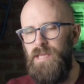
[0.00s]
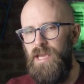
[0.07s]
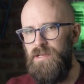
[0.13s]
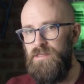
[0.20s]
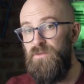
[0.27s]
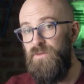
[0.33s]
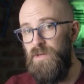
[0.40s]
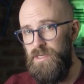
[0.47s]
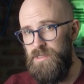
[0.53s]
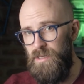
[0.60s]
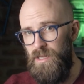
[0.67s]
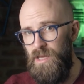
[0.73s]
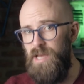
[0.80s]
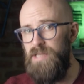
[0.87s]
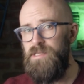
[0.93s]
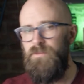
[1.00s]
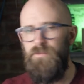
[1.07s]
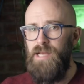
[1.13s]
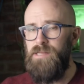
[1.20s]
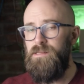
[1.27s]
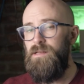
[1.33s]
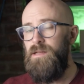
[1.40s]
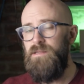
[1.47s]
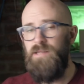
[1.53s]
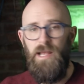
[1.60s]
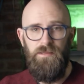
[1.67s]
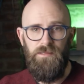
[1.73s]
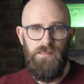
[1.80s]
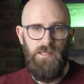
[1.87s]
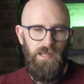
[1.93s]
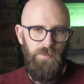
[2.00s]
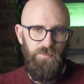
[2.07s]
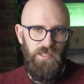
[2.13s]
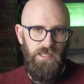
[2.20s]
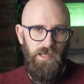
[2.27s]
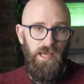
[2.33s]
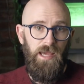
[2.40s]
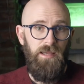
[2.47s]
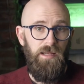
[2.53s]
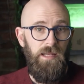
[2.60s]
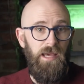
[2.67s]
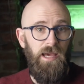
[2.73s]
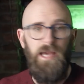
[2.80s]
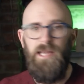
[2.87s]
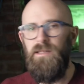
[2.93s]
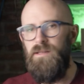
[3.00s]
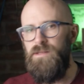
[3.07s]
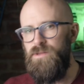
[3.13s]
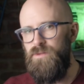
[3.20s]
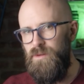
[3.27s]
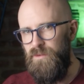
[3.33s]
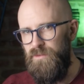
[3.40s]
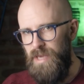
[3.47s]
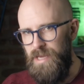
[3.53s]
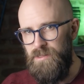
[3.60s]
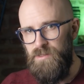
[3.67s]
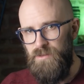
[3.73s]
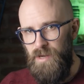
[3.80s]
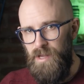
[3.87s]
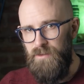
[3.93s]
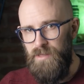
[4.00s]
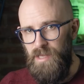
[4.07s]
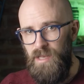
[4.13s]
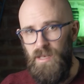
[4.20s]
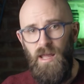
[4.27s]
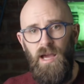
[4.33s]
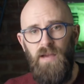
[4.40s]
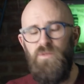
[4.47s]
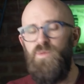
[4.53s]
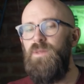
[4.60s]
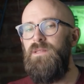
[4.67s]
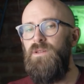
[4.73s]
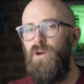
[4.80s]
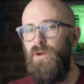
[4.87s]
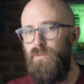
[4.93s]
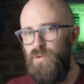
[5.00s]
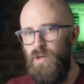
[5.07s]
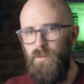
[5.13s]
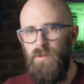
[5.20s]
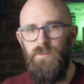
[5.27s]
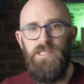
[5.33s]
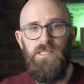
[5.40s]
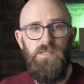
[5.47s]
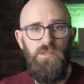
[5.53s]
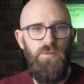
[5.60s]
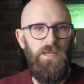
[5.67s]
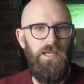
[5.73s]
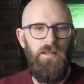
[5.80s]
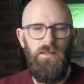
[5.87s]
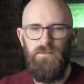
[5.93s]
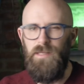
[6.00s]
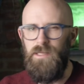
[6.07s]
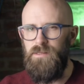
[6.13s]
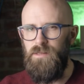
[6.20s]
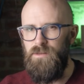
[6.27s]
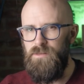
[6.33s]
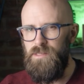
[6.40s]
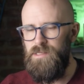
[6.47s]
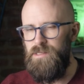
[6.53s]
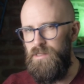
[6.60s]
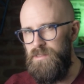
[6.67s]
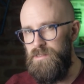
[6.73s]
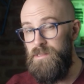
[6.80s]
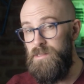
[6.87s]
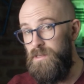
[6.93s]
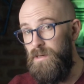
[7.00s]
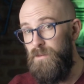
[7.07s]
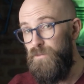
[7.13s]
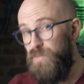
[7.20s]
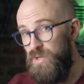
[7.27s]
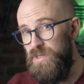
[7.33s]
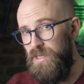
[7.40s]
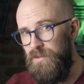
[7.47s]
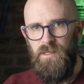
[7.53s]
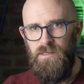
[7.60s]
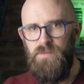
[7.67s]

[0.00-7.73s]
the eggs fertilized. As such, hens can happily lay a near endless stream of eggs throughout their lives with no problem, assuming they don't decide to start brooding.